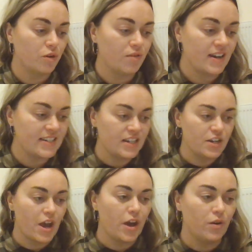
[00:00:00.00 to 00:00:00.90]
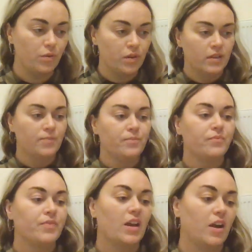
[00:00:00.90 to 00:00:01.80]
already know
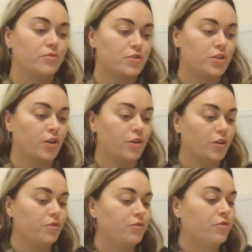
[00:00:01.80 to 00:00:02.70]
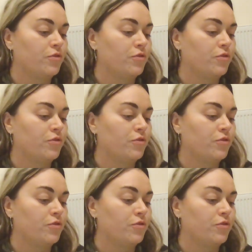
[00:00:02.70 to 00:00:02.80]
of tough